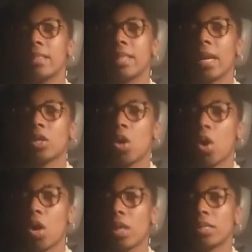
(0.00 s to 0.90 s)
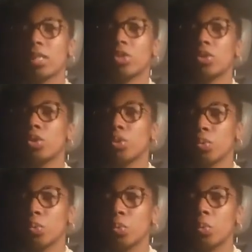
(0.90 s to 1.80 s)
that causes
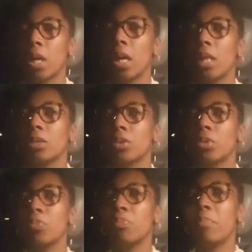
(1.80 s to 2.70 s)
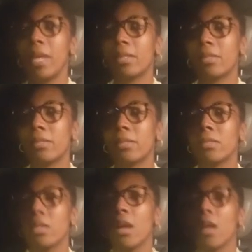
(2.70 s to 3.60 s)
you to miss
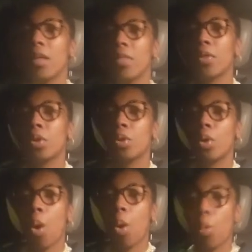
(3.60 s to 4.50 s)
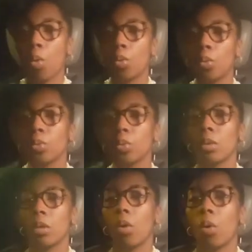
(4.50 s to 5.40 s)
the goal
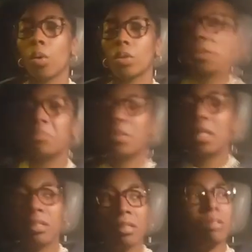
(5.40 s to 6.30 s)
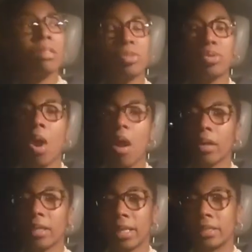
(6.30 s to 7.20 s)
or to miss the
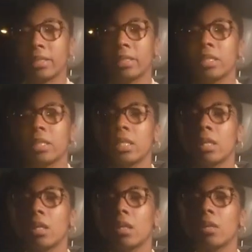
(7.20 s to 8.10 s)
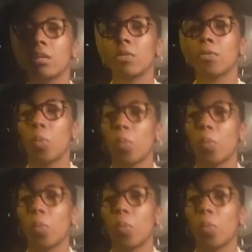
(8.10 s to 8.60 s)
target for